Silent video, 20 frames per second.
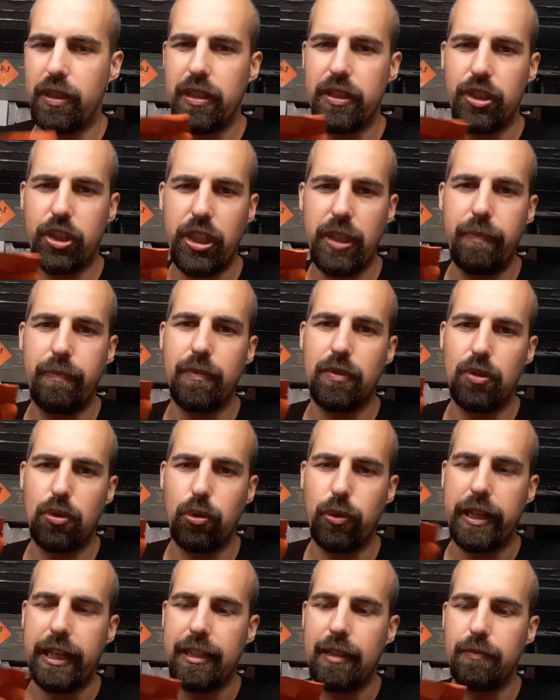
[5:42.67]
cheap,
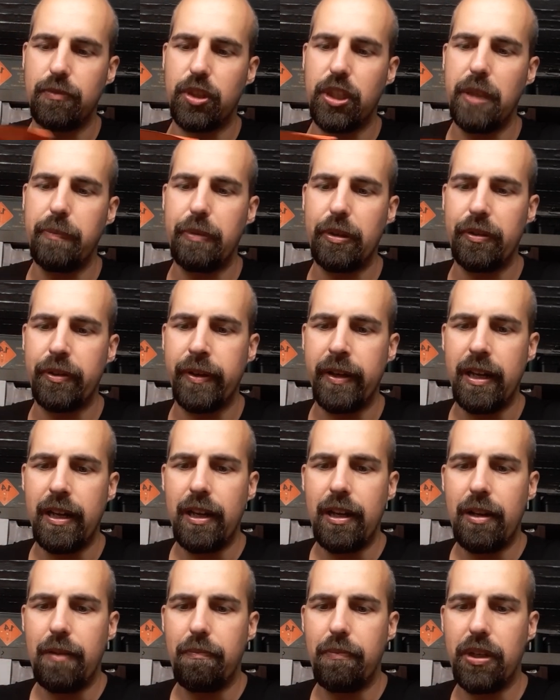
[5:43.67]
to get them cheaper.
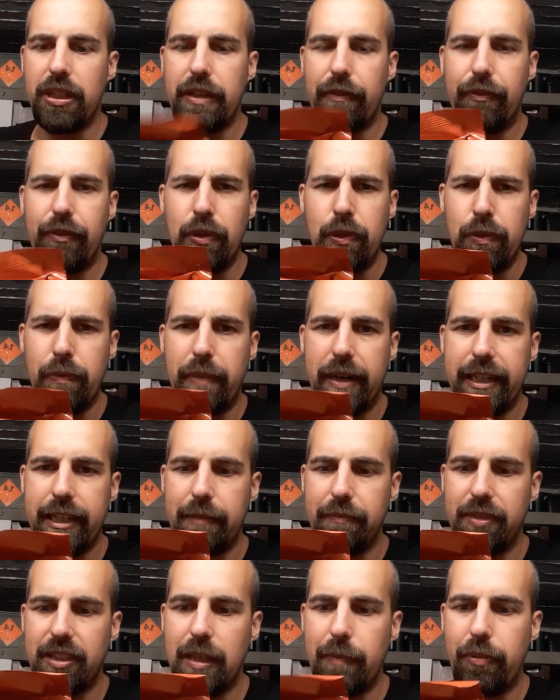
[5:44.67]
But if you buy
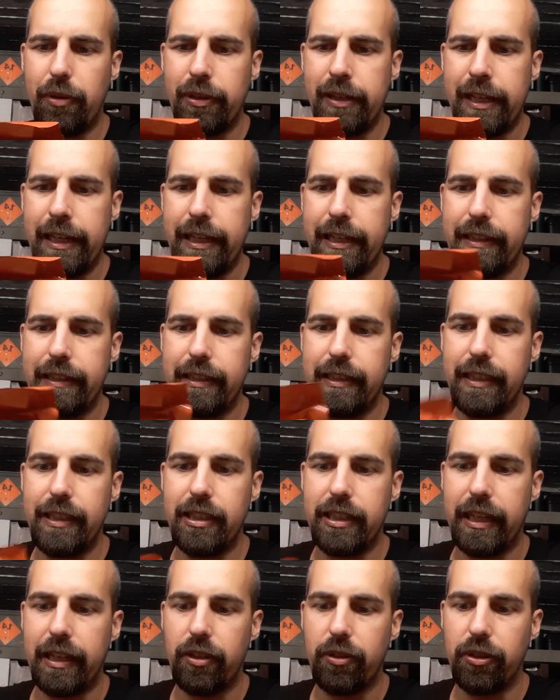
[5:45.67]
them separately, these
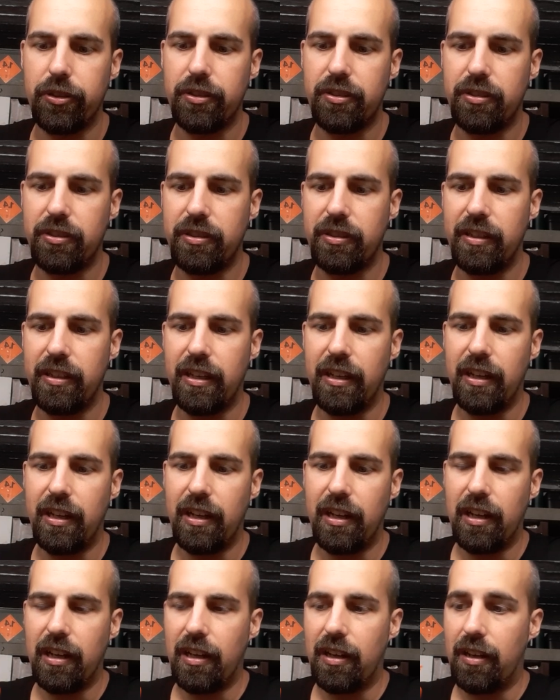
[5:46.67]
can cost.
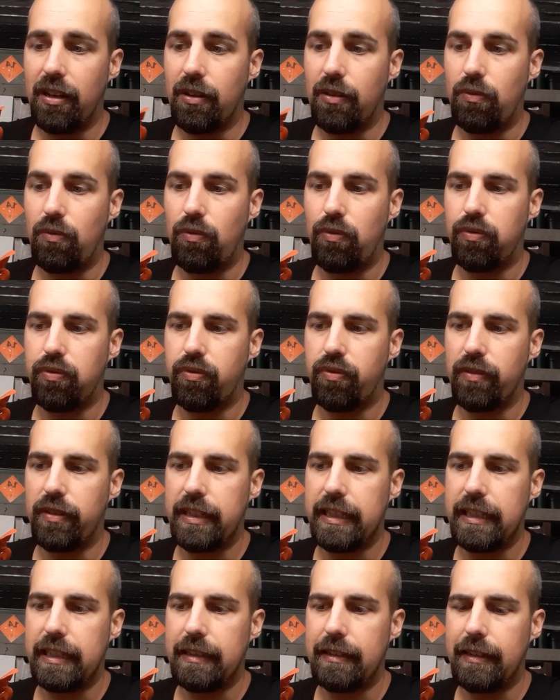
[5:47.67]

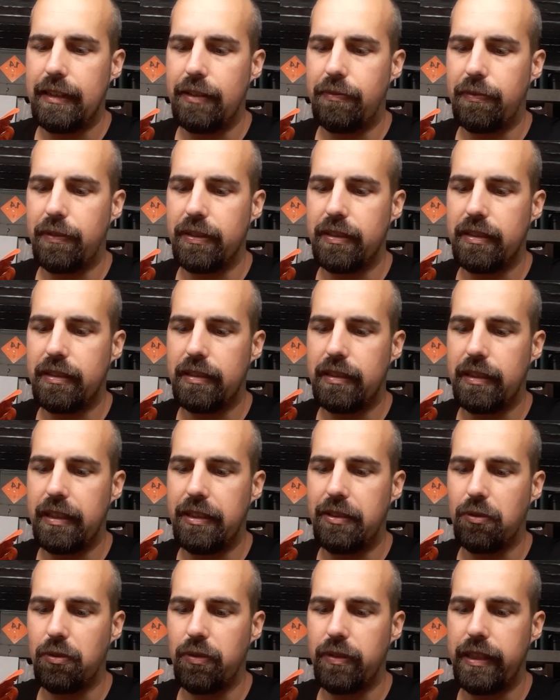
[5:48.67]

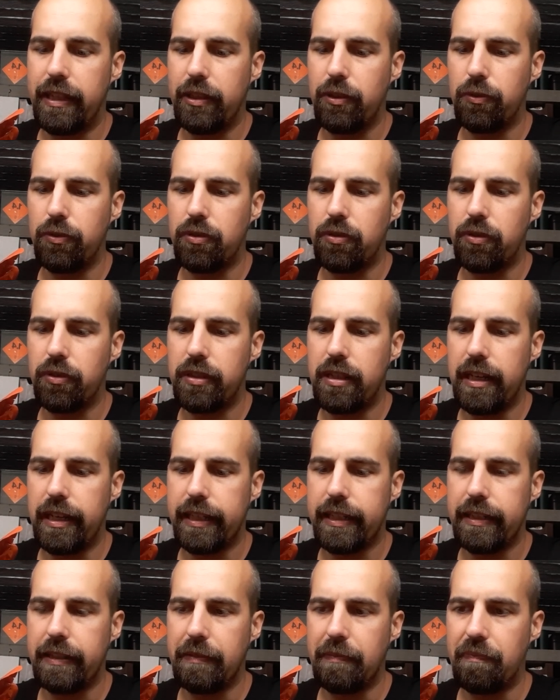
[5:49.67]
They could cost
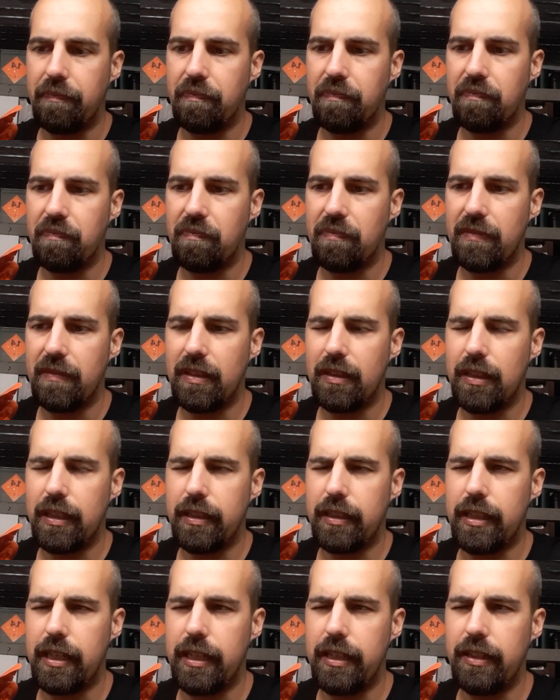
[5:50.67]
like
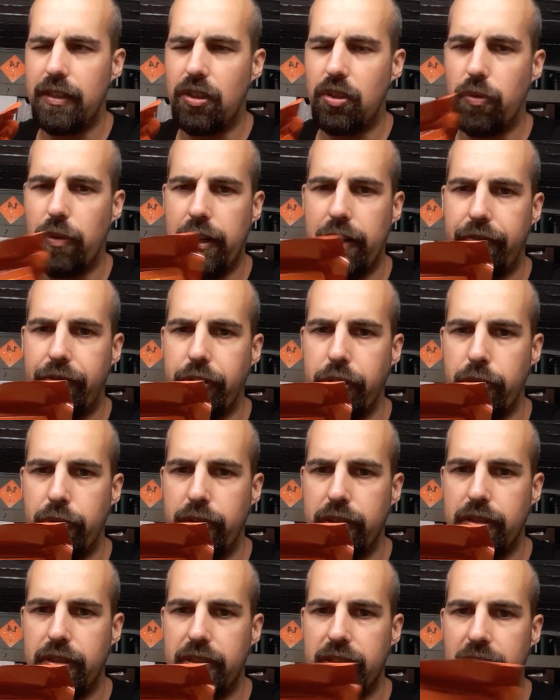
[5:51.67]
10-12
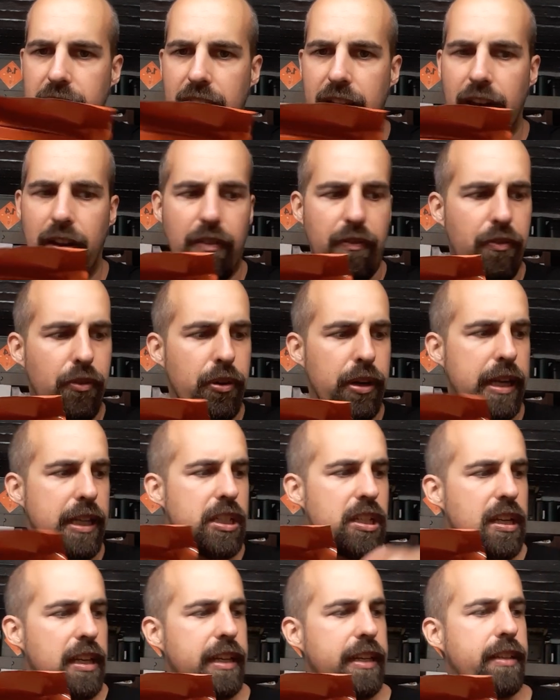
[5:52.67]
euros for
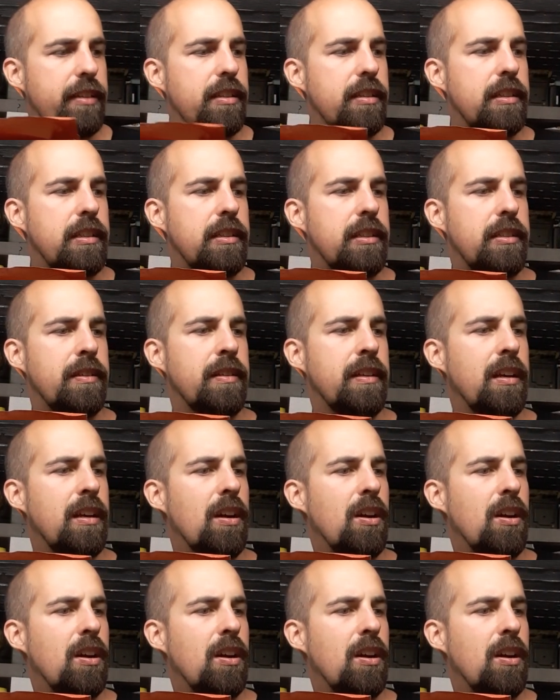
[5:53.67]
actually the